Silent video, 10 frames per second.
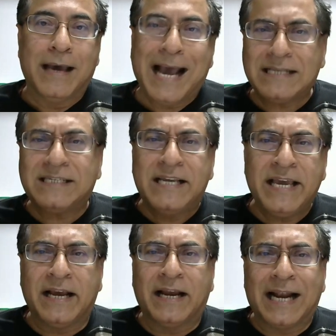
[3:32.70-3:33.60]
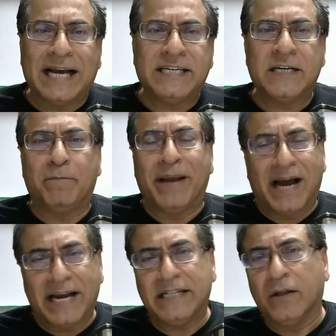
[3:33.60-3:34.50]
As he glided
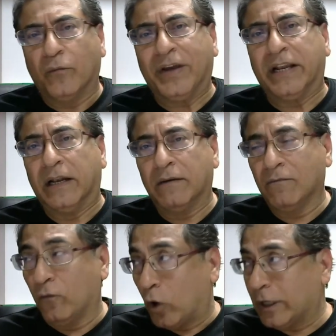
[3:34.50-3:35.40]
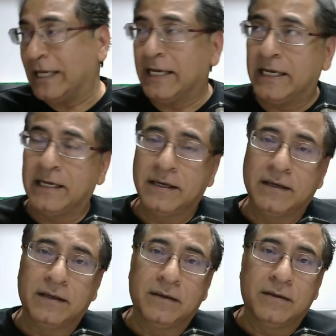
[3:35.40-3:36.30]
behind the wheel, Wally,
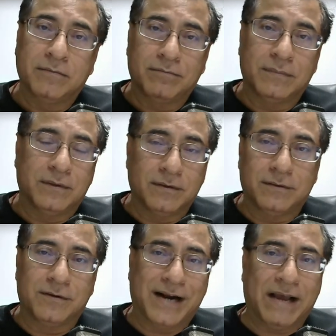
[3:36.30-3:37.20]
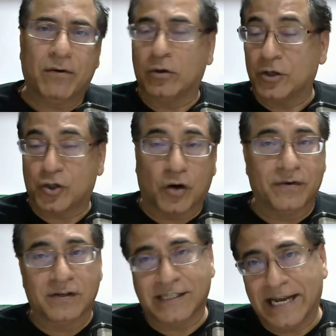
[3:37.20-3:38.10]
the driver or the
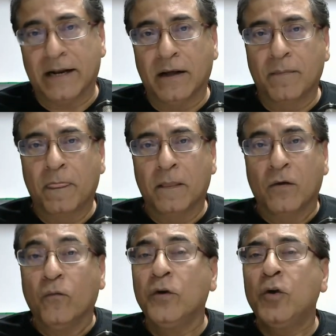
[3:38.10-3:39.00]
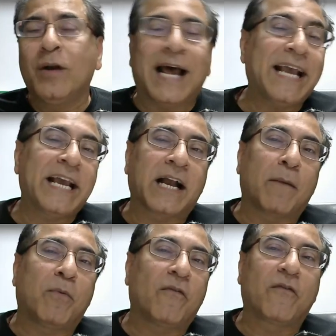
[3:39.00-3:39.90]
chauffeur, said, "Would you like a
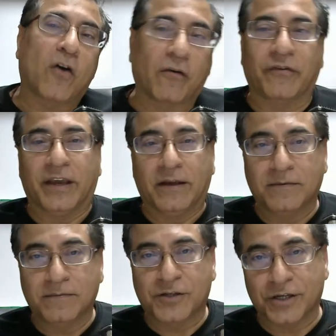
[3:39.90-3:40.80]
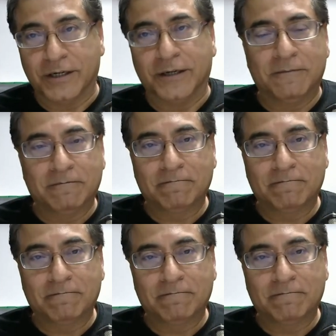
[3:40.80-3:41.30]
cup of coffee, sir?